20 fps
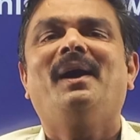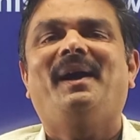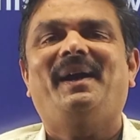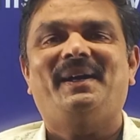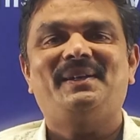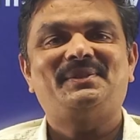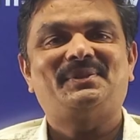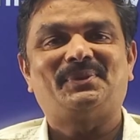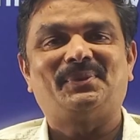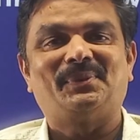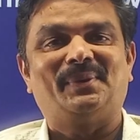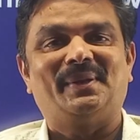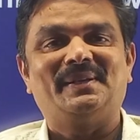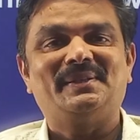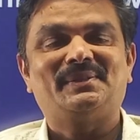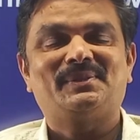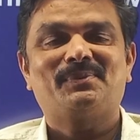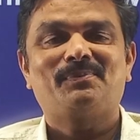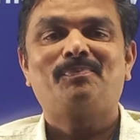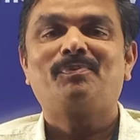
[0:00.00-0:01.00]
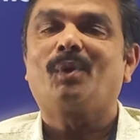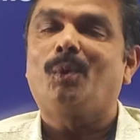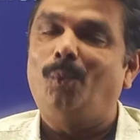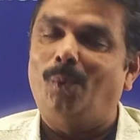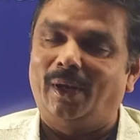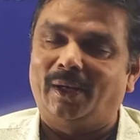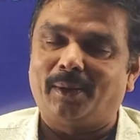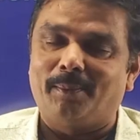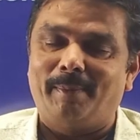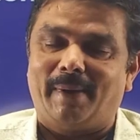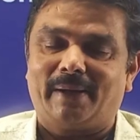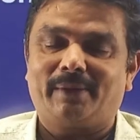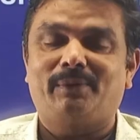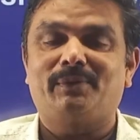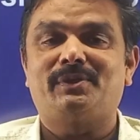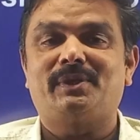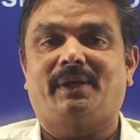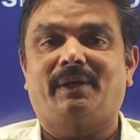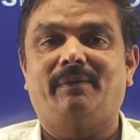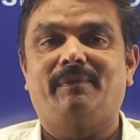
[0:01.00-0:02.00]
Hi students, welcome back to
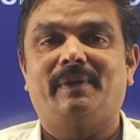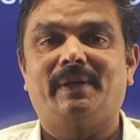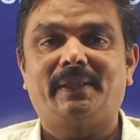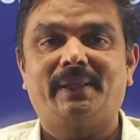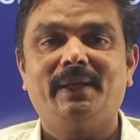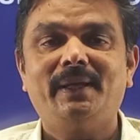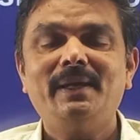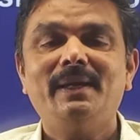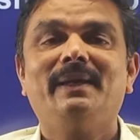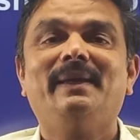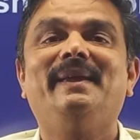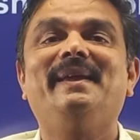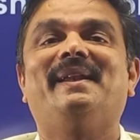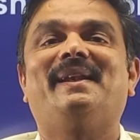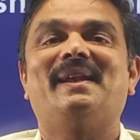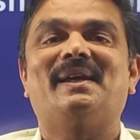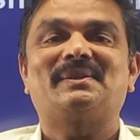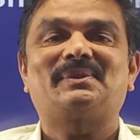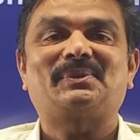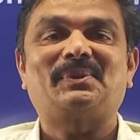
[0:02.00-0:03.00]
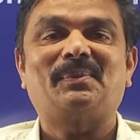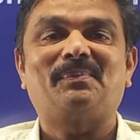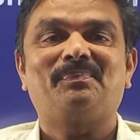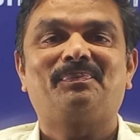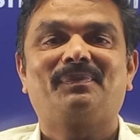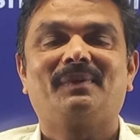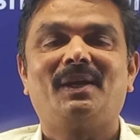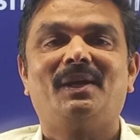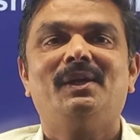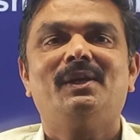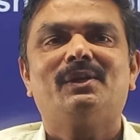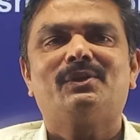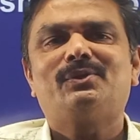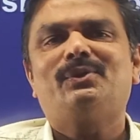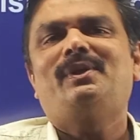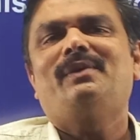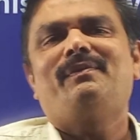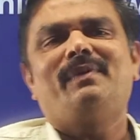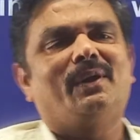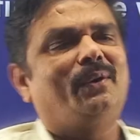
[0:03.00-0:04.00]
Chakravarthy E Classroom.
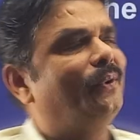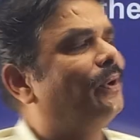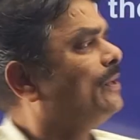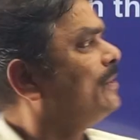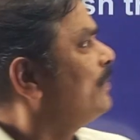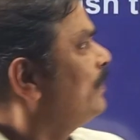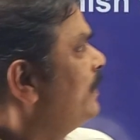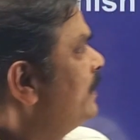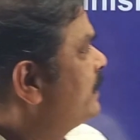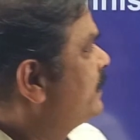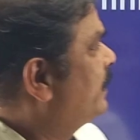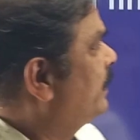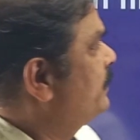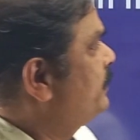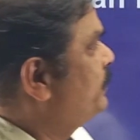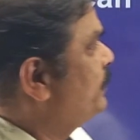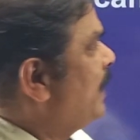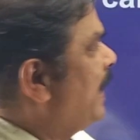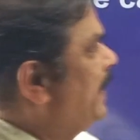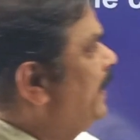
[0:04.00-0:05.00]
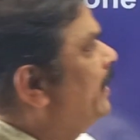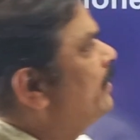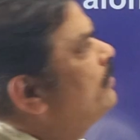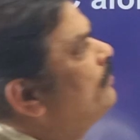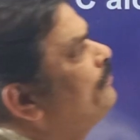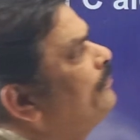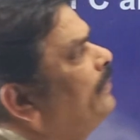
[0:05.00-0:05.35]
Today we are going to discuss another